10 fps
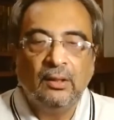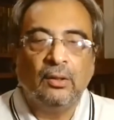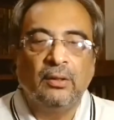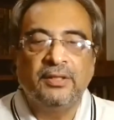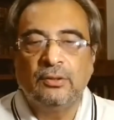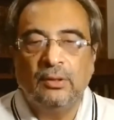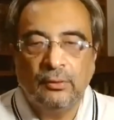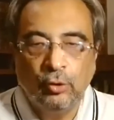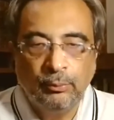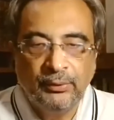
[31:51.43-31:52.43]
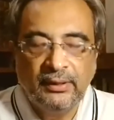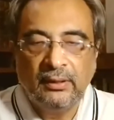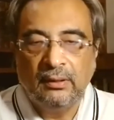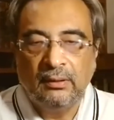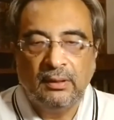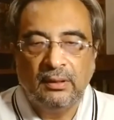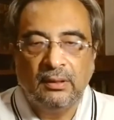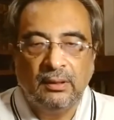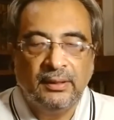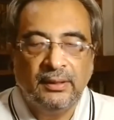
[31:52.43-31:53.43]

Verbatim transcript: or is not open uh,